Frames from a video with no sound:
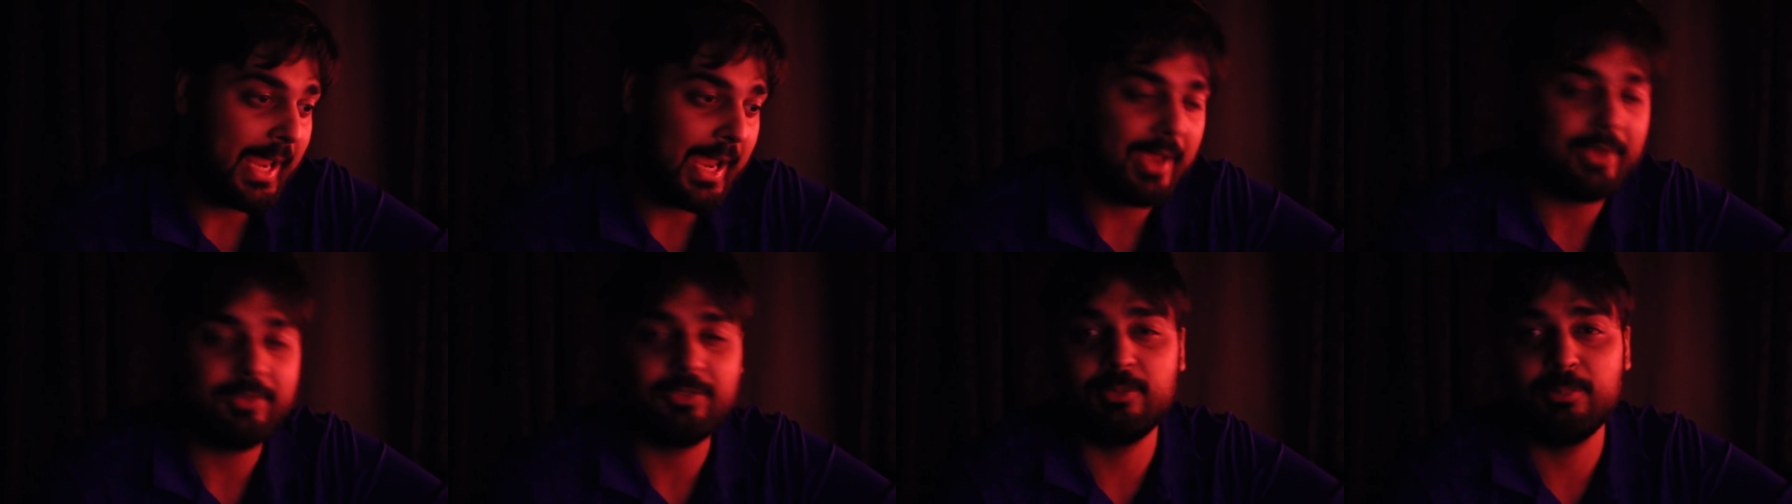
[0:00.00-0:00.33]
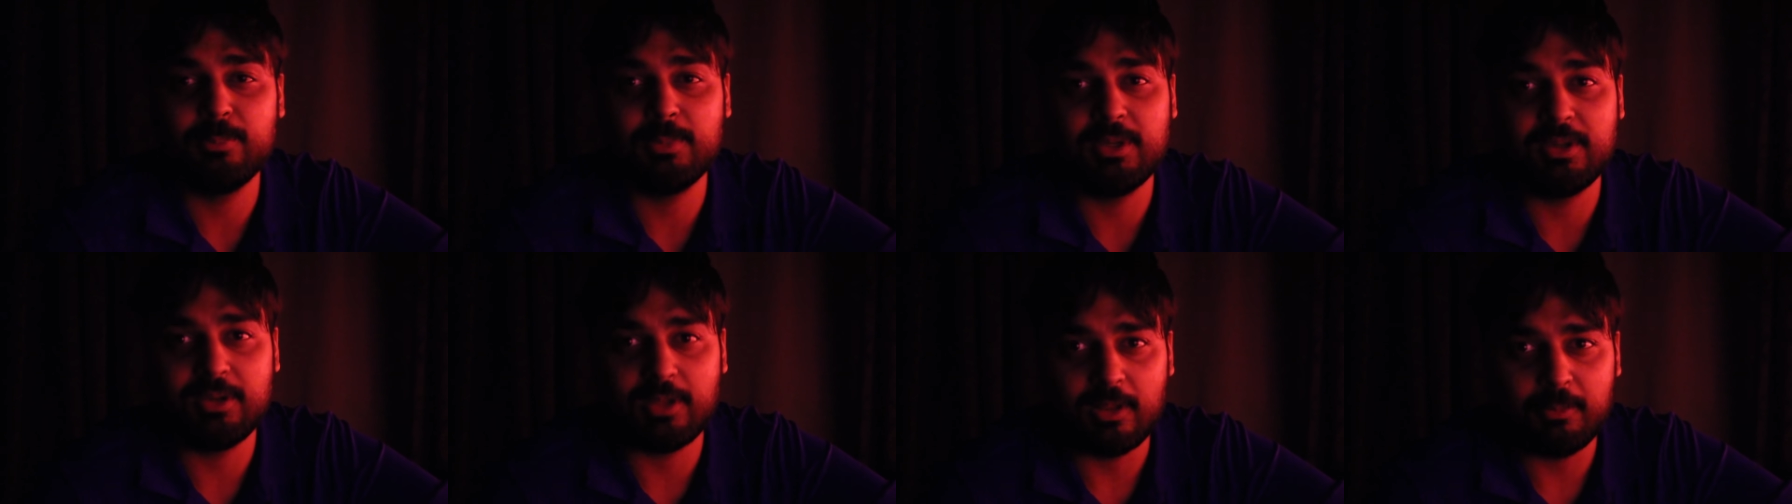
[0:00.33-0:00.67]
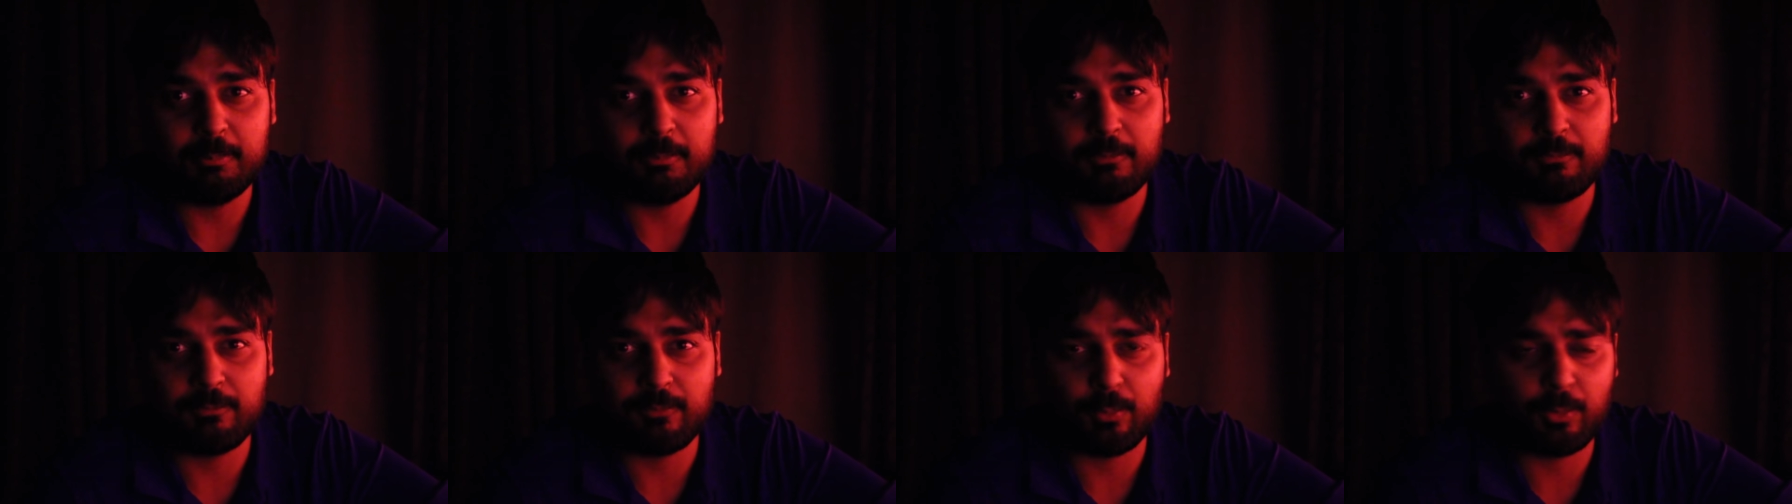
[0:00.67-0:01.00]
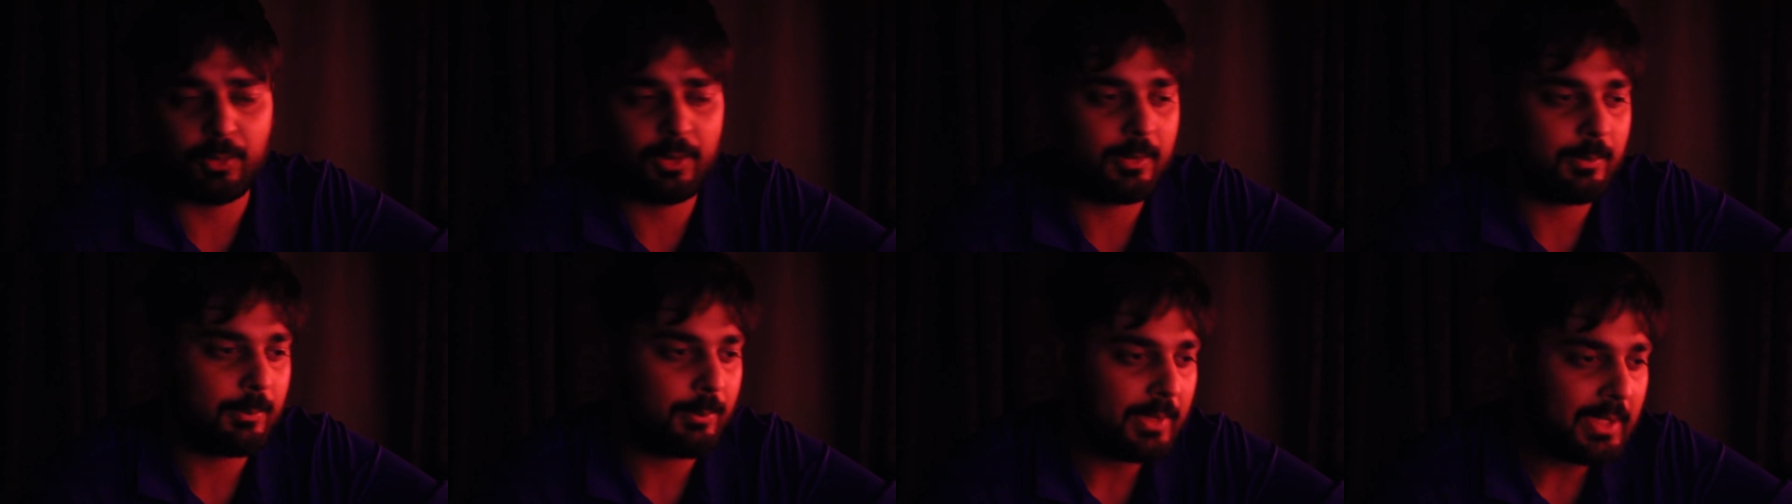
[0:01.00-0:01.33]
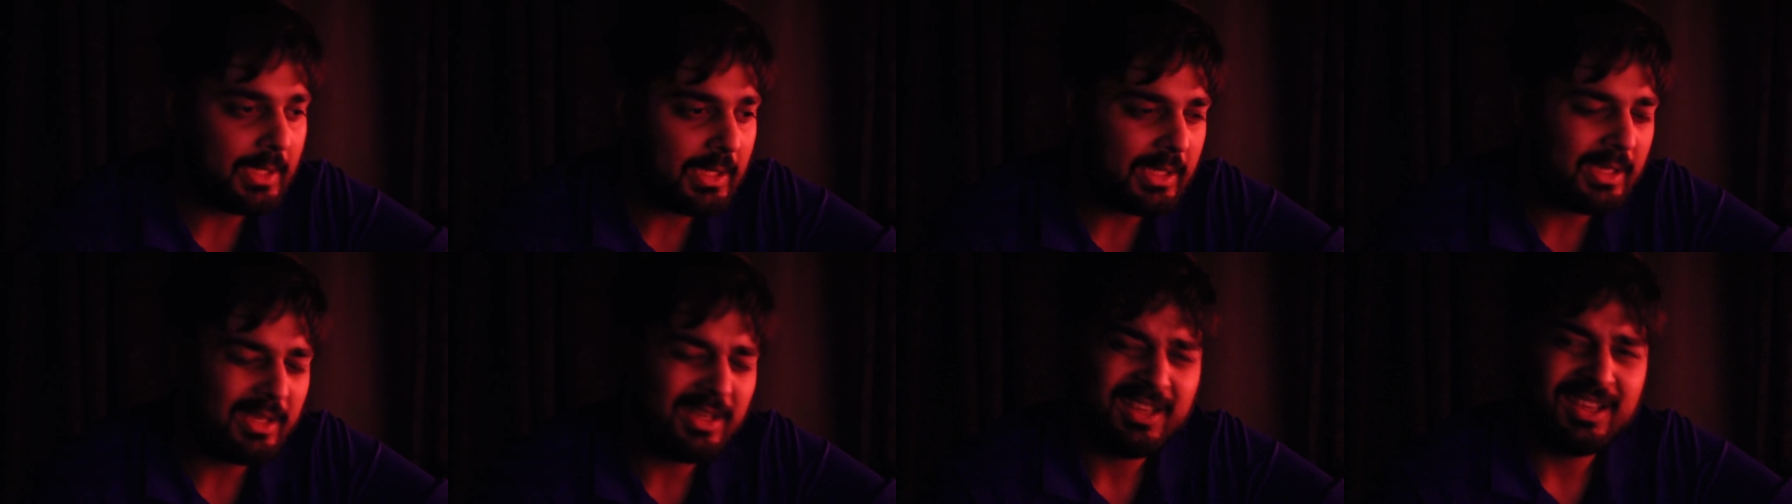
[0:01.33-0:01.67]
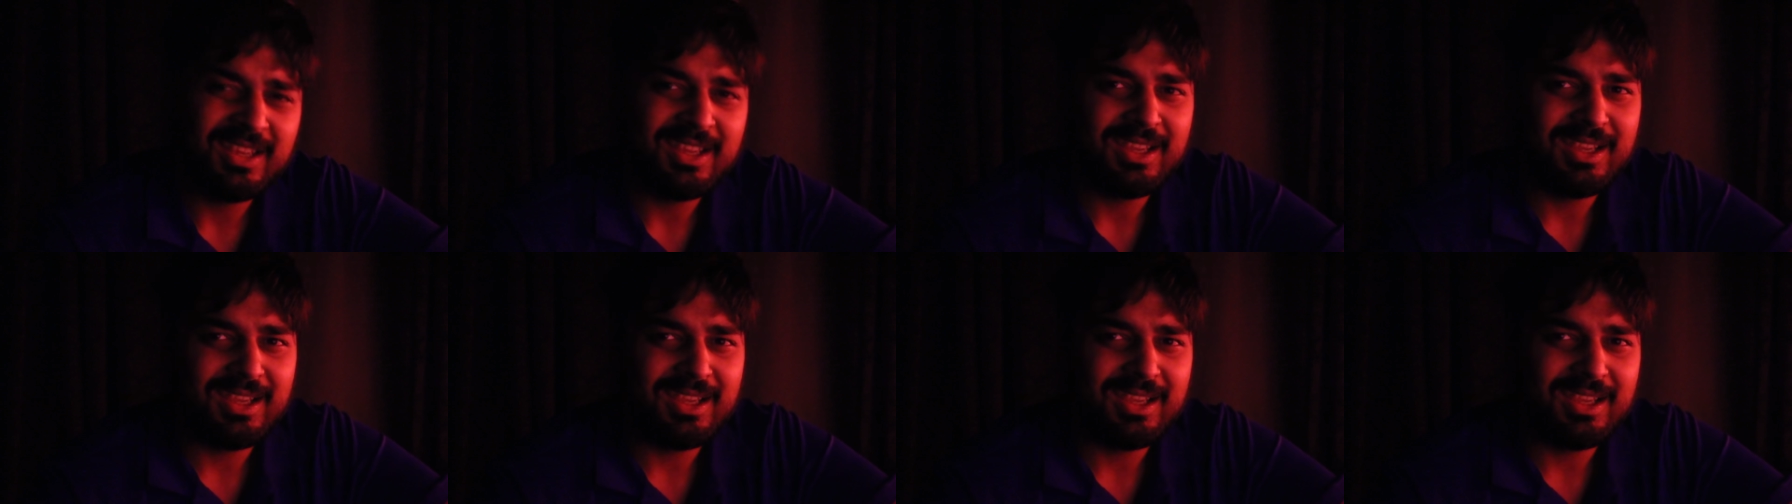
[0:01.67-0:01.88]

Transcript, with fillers: hasn't been done before, and B,